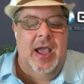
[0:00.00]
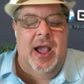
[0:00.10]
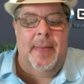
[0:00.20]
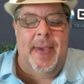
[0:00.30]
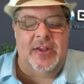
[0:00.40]

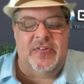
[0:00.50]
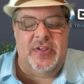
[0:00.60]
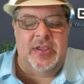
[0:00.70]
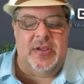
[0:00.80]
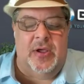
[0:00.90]
I'm
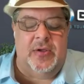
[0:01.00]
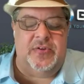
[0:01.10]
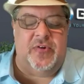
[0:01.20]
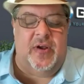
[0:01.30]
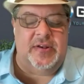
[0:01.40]
actually uh,
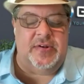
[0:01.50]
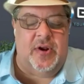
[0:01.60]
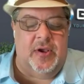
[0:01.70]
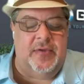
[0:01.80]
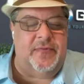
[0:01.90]
trying to
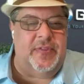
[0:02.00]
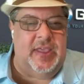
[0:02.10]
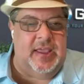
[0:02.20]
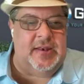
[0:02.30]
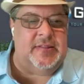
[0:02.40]
target for
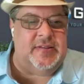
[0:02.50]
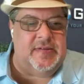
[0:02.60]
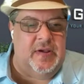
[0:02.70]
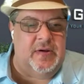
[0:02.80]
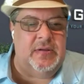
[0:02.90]
the end of
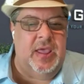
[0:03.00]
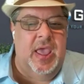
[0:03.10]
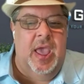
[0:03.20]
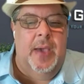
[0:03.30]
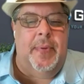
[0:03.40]
this year,
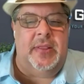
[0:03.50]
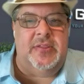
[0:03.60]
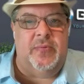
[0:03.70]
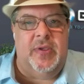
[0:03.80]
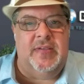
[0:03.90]
but yeah.
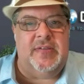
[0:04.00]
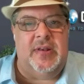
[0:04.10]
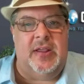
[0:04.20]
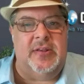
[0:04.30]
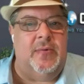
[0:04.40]
the
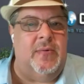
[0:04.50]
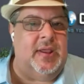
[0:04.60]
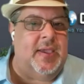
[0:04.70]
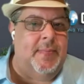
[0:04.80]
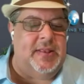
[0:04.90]
reason I don't
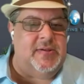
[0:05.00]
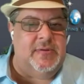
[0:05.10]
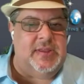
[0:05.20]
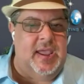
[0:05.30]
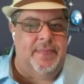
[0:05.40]
want to commit to
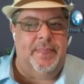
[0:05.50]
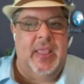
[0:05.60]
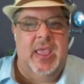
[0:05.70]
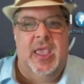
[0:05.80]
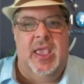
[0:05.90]
a date
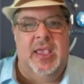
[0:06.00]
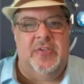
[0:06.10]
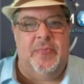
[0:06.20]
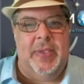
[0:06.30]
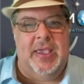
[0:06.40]

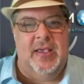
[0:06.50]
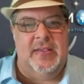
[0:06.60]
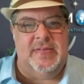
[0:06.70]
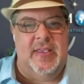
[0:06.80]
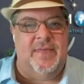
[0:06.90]
is
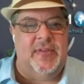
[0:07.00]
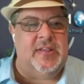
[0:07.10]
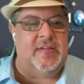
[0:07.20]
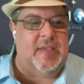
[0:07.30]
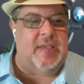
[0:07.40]
because if it
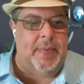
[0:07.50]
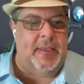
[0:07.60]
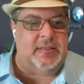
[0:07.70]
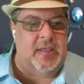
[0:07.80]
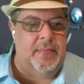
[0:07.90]
does get
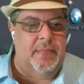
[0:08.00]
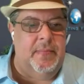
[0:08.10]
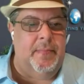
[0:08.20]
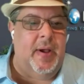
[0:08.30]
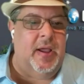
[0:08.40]
picked up
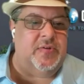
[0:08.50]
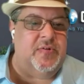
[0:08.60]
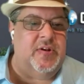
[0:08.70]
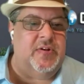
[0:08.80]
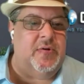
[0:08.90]
by a
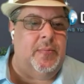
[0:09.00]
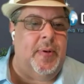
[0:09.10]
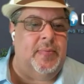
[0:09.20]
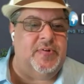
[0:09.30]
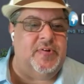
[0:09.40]
traditional
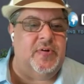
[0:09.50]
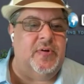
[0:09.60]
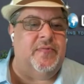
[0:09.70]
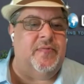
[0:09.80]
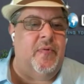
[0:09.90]

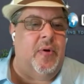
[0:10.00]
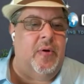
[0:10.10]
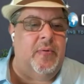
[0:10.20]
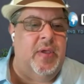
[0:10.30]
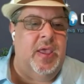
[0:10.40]
publisher
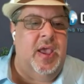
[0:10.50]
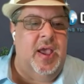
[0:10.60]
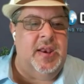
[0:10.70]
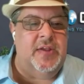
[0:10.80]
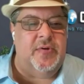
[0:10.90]
for
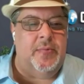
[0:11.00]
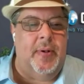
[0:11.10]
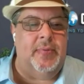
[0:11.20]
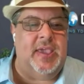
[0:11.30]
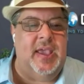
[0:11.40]
initial
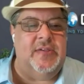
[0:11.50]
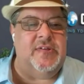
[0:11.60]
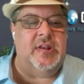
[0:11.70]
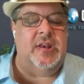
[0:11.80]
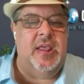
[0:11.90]

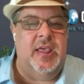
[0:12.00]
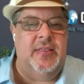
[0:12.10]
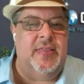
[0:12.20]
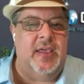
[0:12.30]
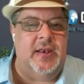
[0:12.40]
publication,
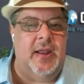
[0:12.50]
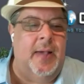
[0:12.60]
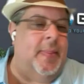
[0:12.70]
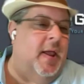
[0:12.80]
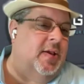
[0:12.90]
then
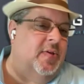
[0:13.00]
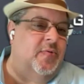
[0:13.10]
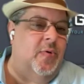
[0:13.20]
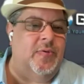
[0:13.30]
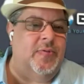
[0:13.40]
I'm not in
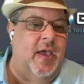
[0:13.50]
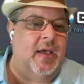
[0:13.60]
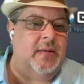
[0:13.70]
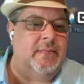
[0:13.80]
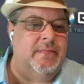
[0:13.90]
control of that.